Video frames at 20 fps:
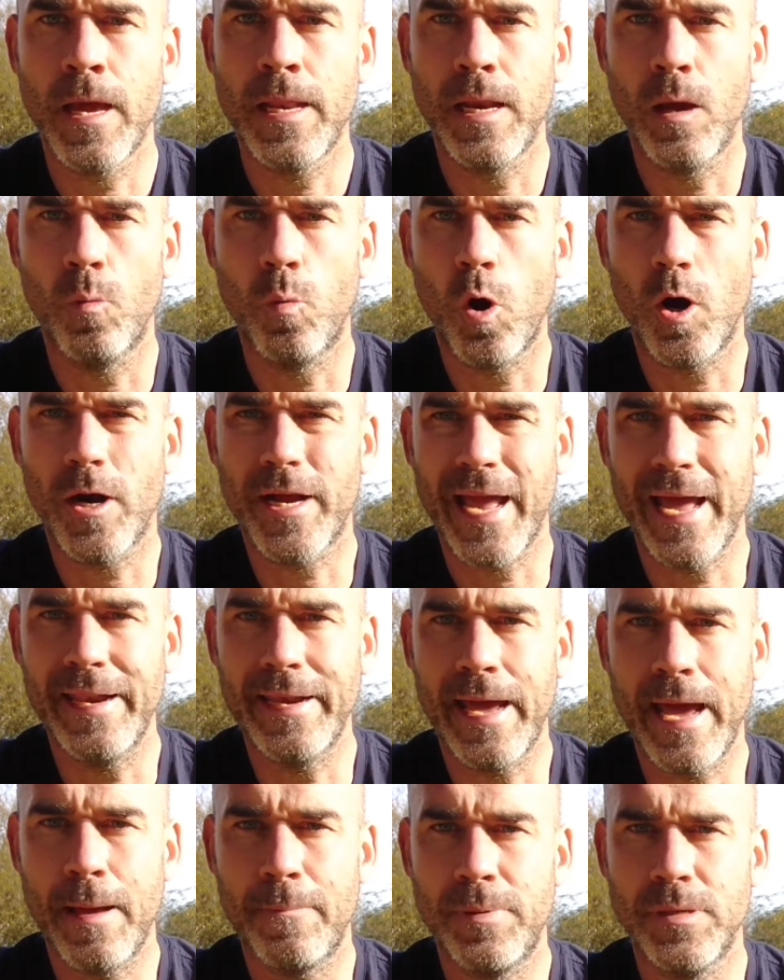Now what can
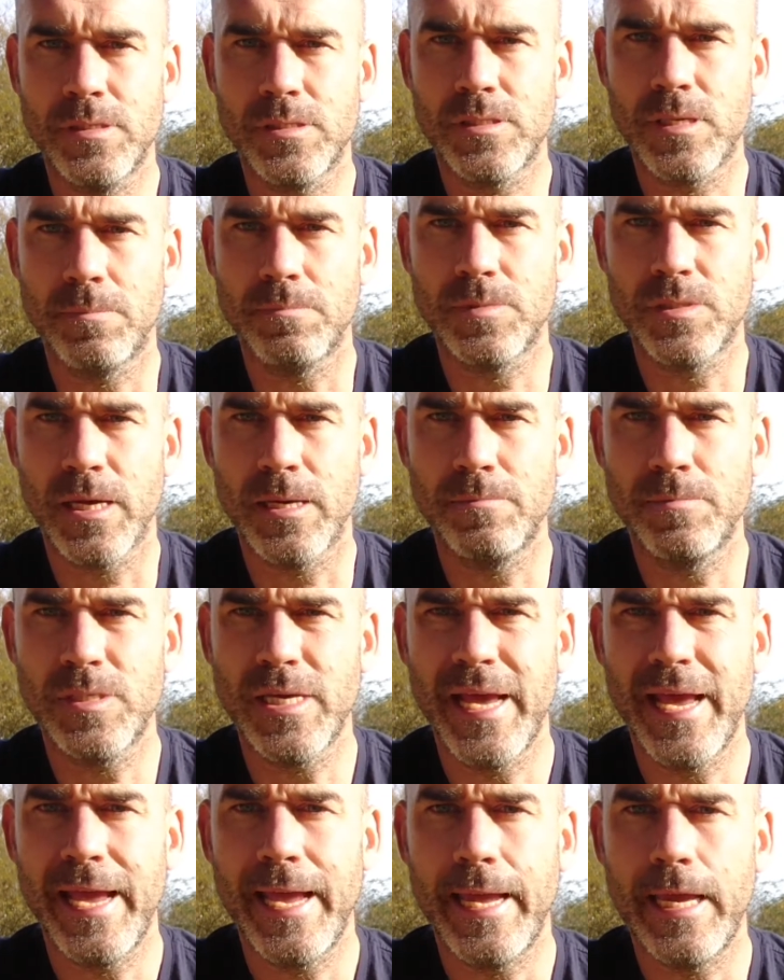happen sometimes
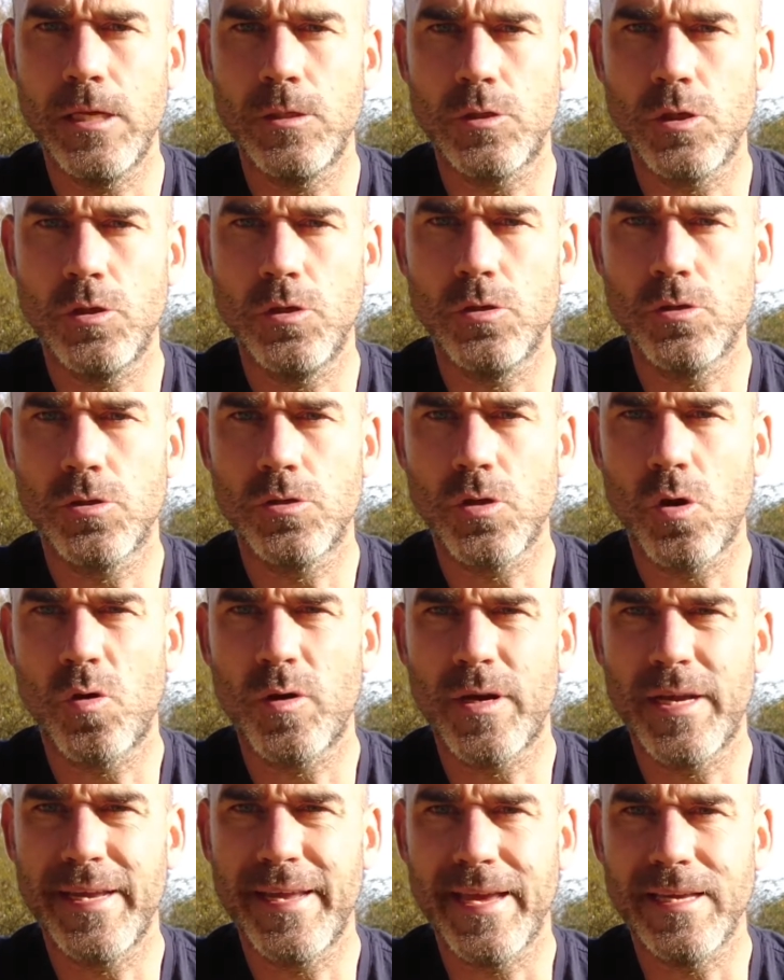is your saw
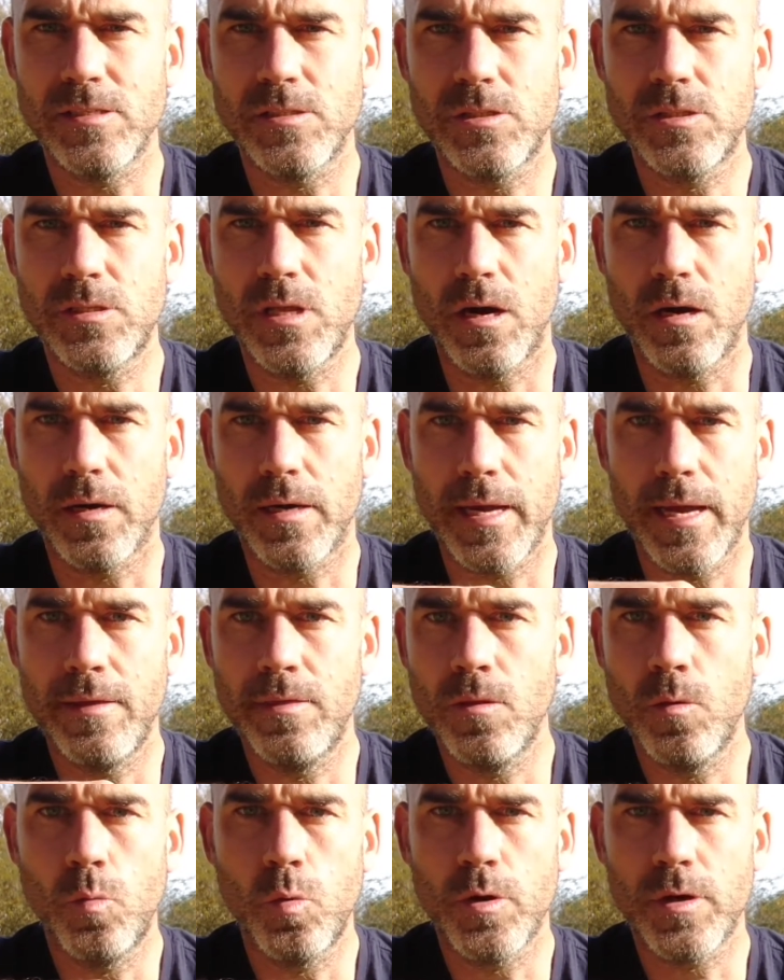can get stuck
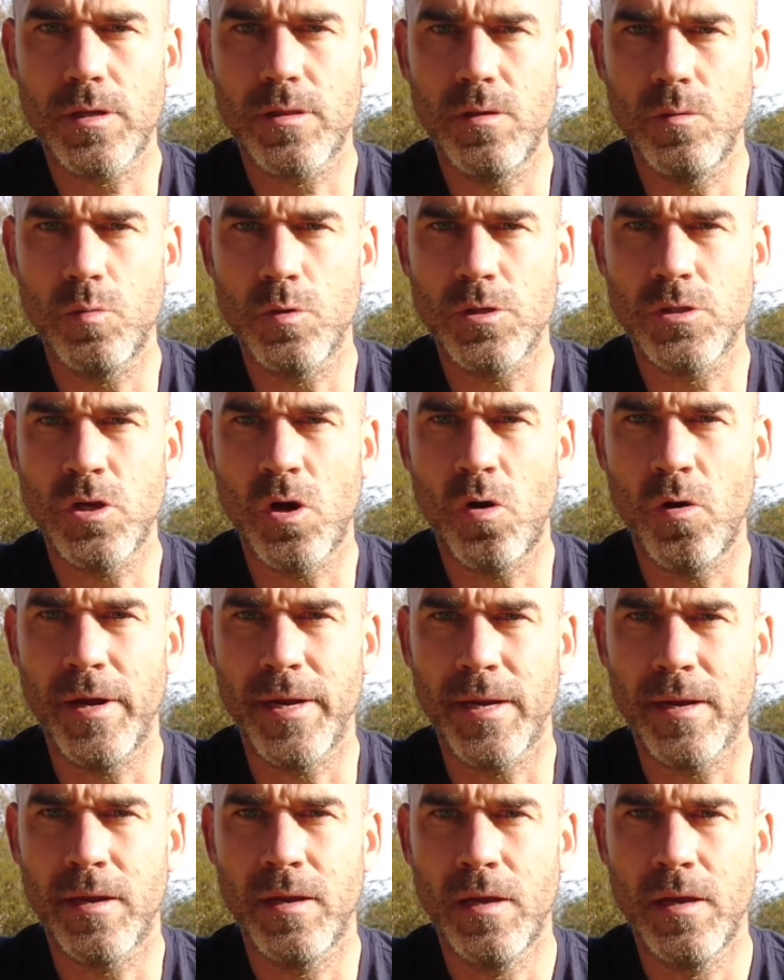in the work that we're sawing.